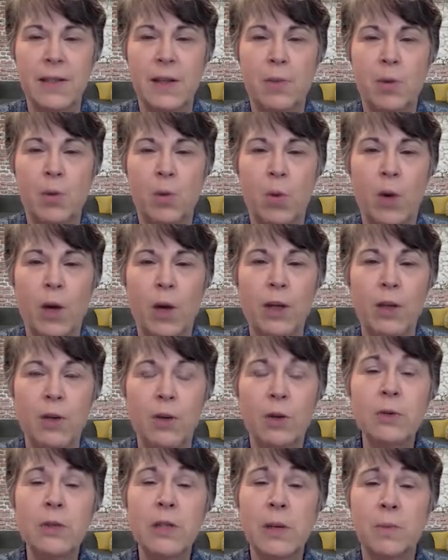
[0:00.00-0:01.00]
Number one, you
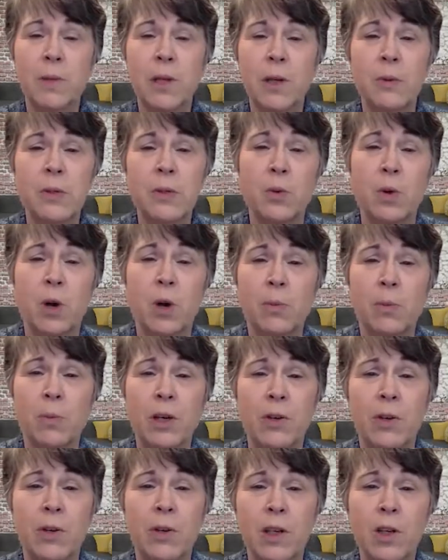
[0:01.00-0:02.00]
knew something was wrong, but
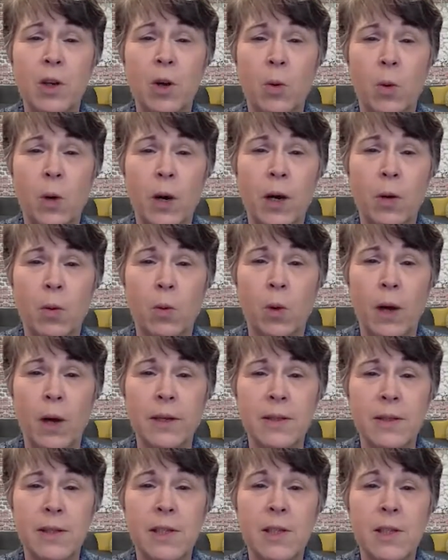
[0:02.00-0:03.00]
you didn't know what it
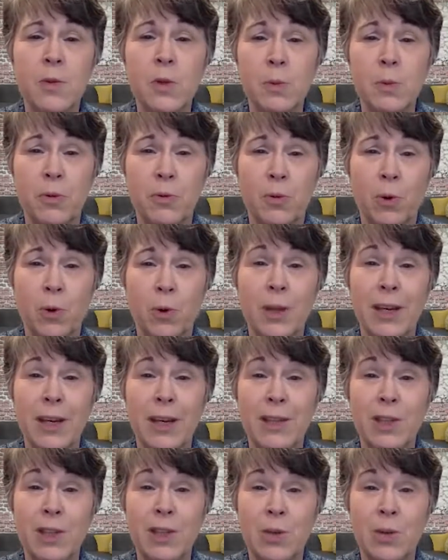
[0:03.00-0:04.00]
was. This was before the
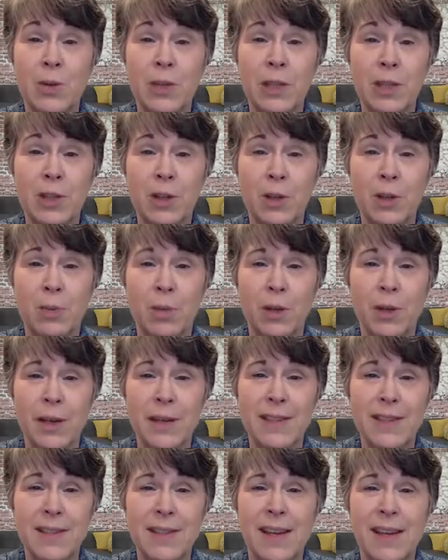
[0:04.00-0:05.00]
injury took
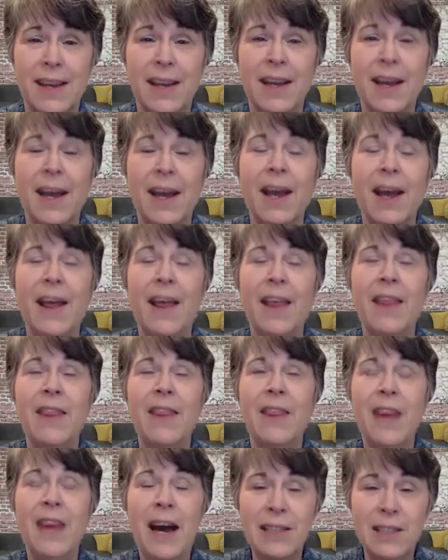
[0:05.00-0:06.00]
place.
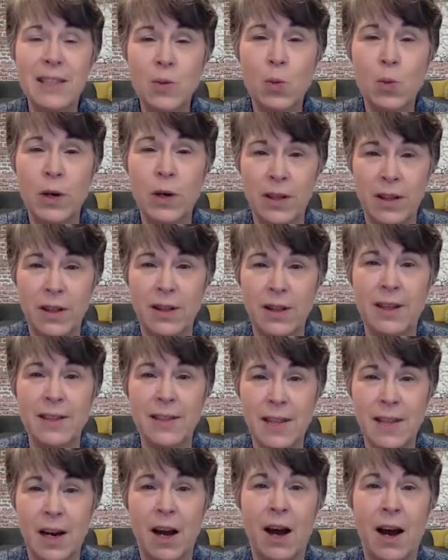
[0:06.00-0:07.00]
That's one of the
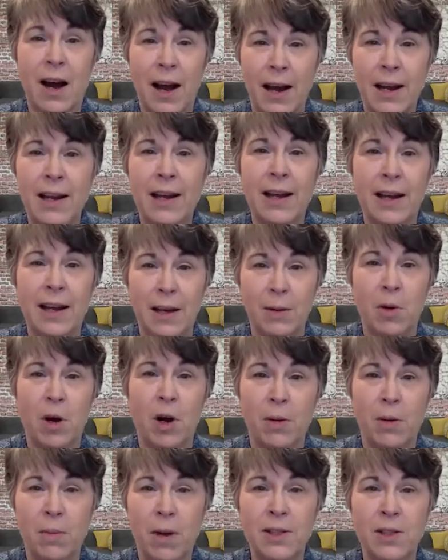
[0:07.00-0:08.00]
things that I am
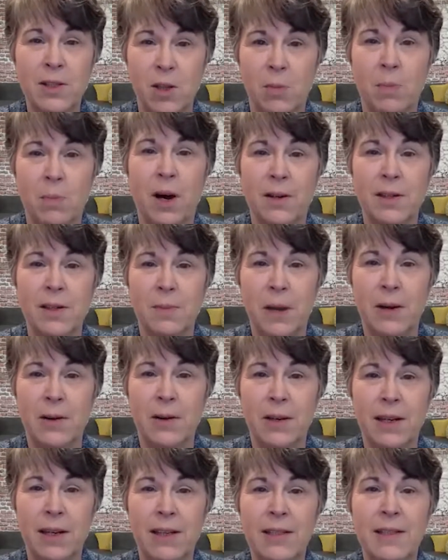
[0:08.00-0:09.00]
on my soapbox
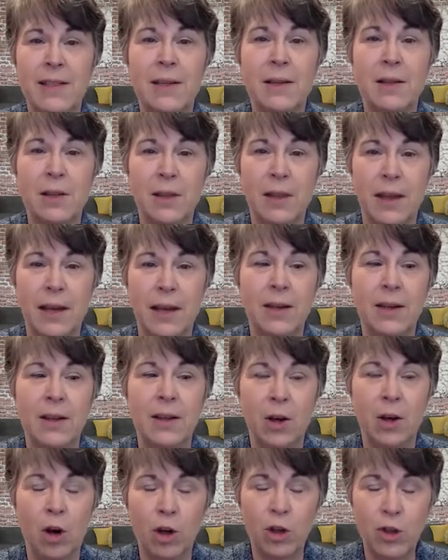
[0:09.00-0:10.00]
about, is that
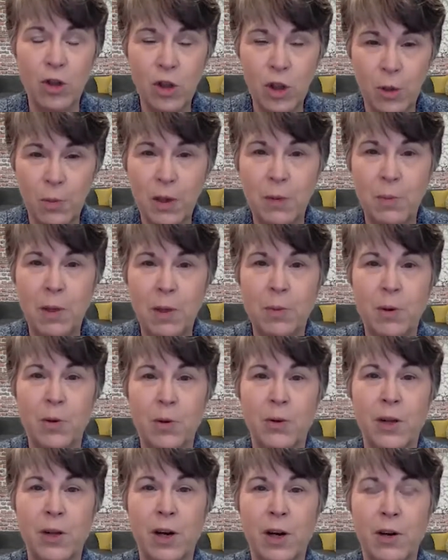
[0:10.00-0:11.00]
there are so many
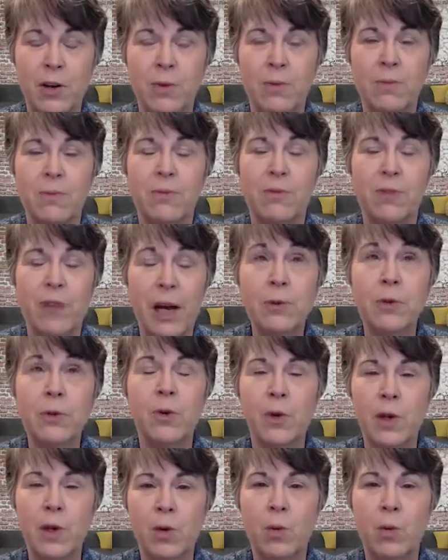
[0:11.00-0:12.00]
people that are
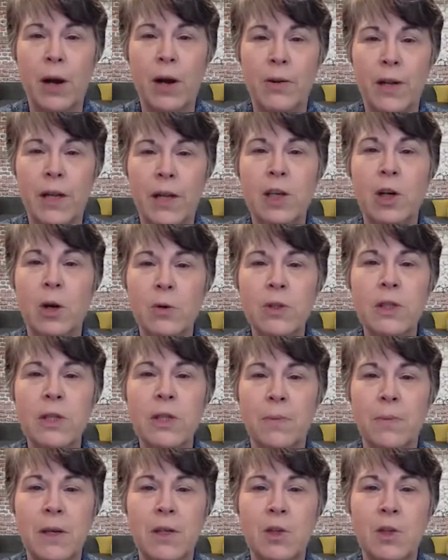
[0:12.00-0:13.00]
floundering around. They know
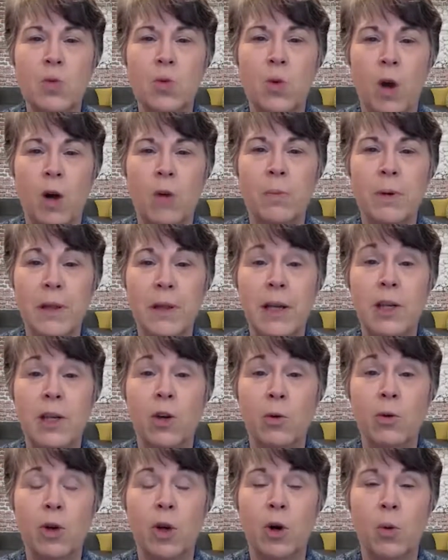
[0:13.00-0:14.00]
something's wrong, but they
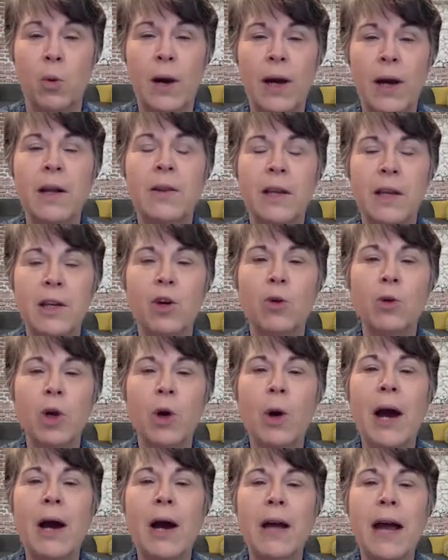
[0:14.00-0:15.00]
don't know what, and they don't
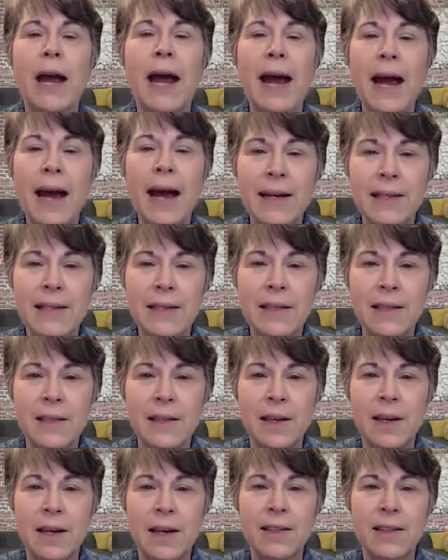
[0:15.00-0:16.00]
know how to ask
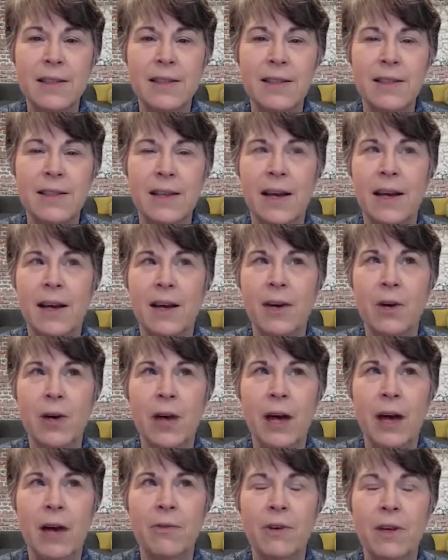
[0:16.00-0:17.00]
to say,
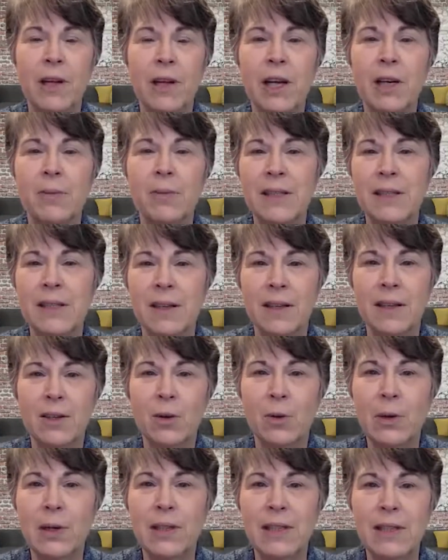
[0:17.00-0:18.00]
okay, I feel like
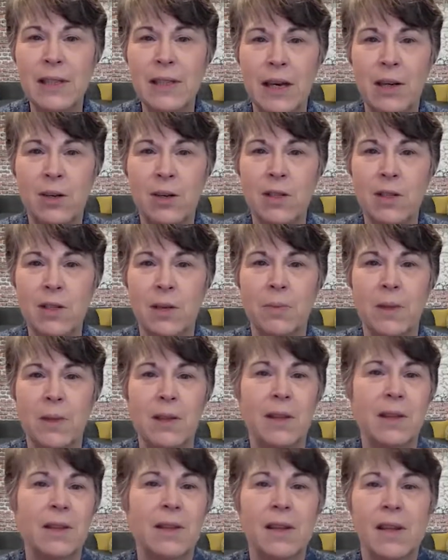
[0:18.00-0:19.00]
going insane or something,
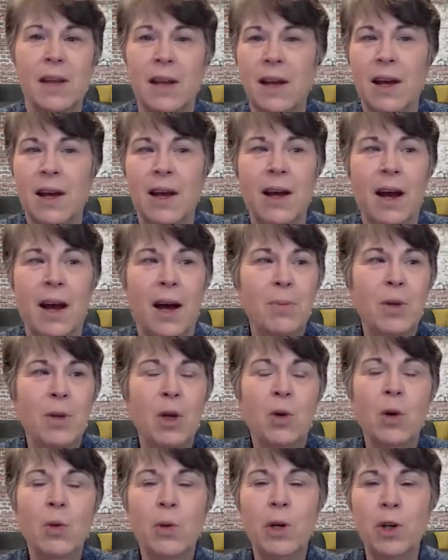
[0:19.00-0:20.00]
that I'm the
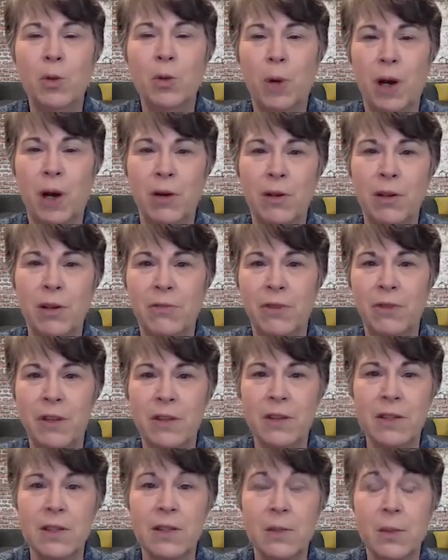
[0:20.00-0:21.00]
only one who probably
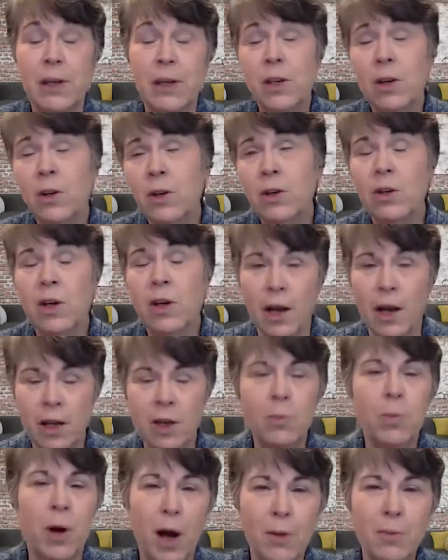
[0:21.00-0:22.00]
feels this way. No, you're not.
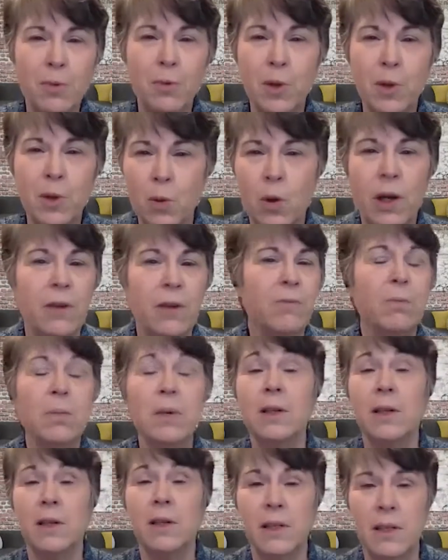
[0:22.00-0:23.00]
You're probably one of
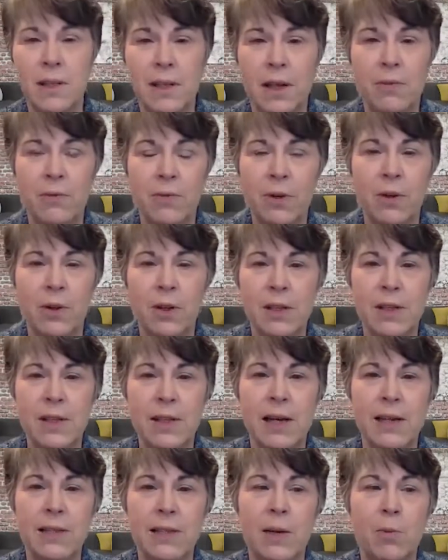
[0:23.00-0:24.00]
millions that feel the
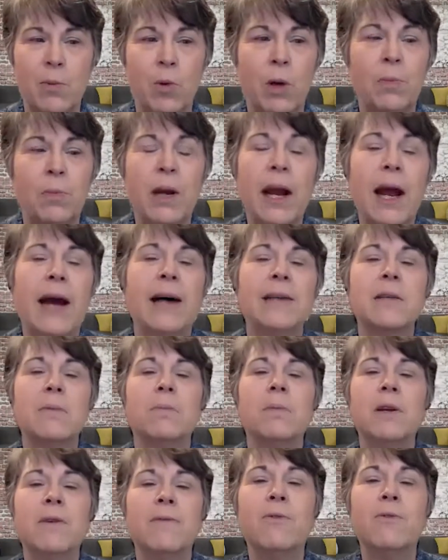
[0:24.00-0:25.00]
exact same way, but it
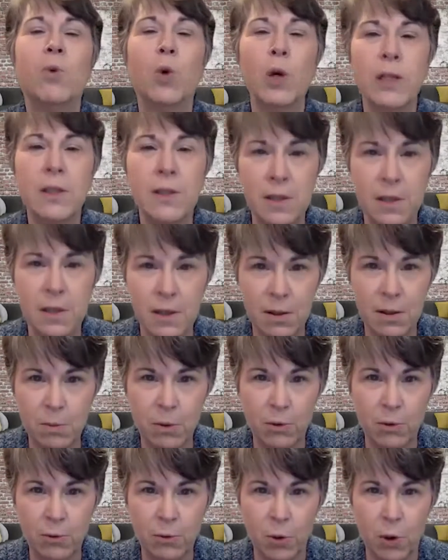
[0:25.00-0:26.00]
hasn't been voiced
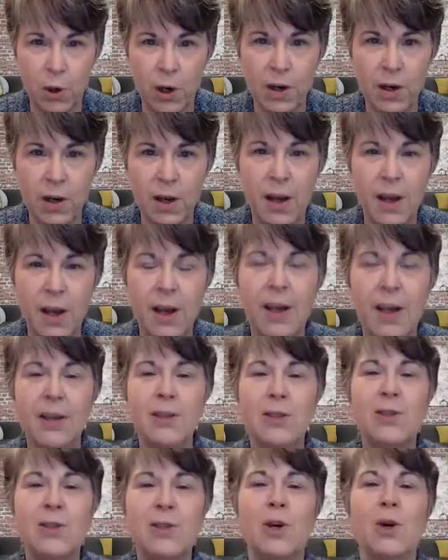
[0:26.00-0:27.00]
before.
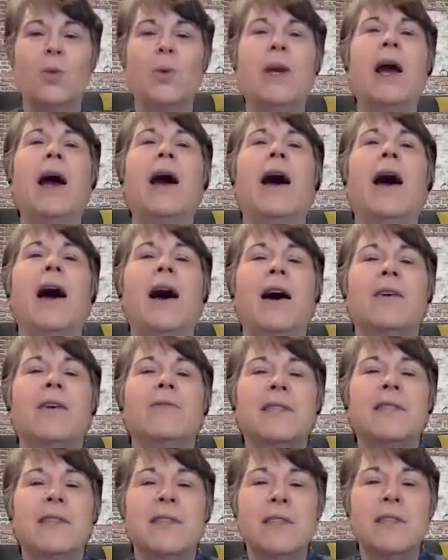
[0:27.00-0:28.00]
So we have
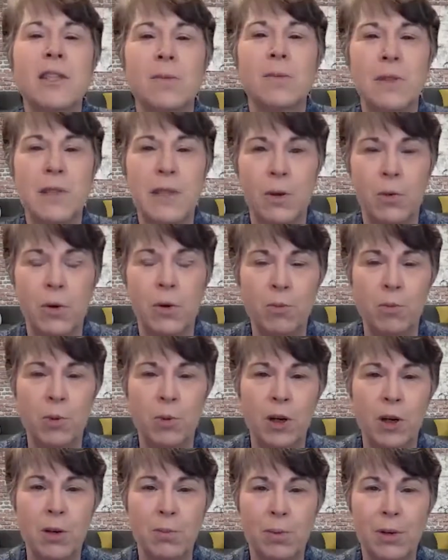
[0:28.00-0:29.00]
systems that we've
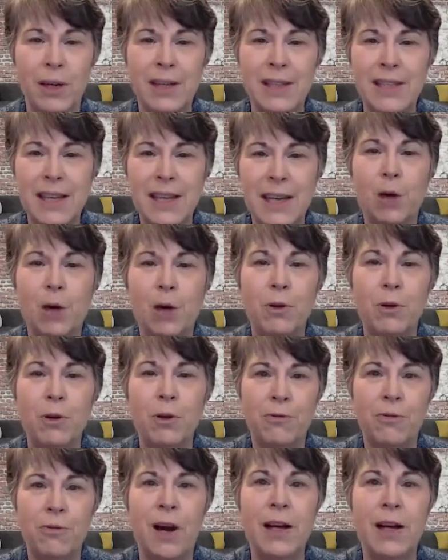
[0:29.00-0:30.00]
put in place to help you
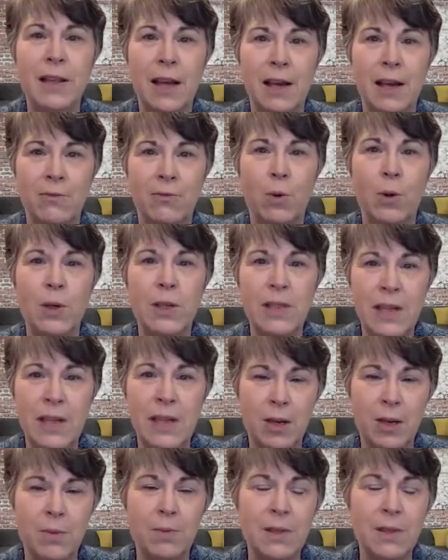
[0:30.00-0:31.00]
find that voice, to
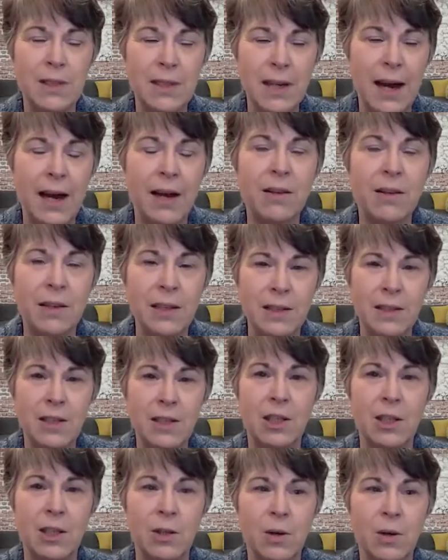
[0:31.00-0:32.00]
help dial
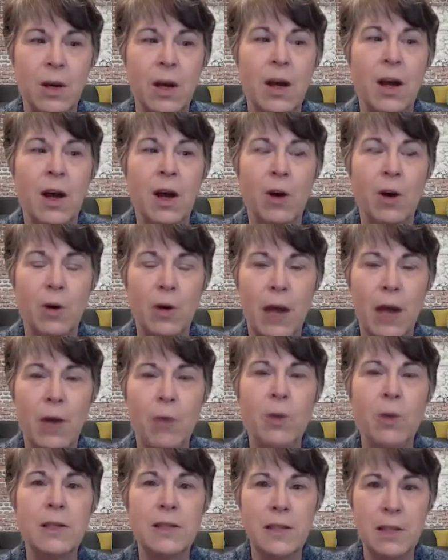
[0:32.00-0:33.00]
into,
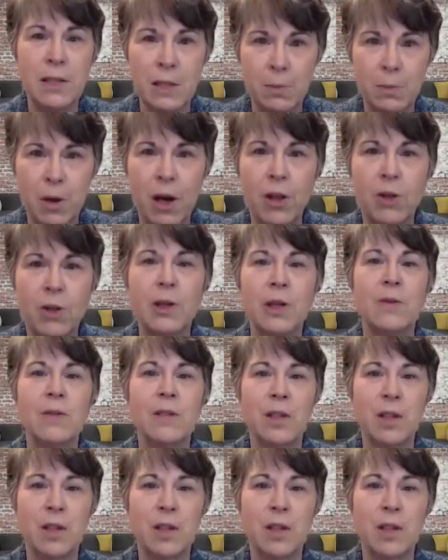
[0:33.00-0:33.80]
okay, is this bothering you?